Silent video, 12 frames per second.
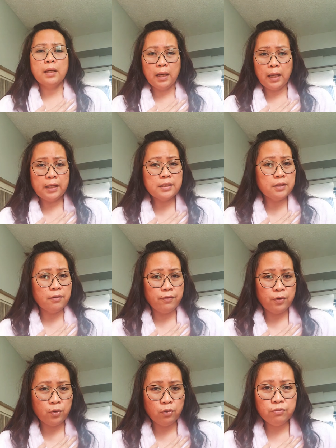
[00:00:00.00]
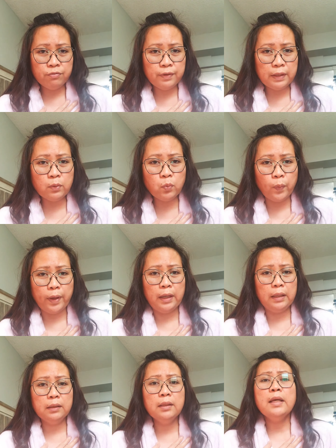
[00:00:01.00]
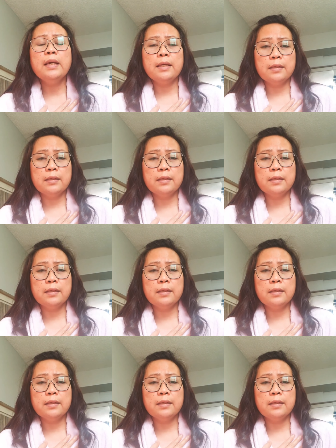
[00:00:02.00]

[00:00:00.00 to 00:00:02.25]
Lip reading: guys, if you don't feel well,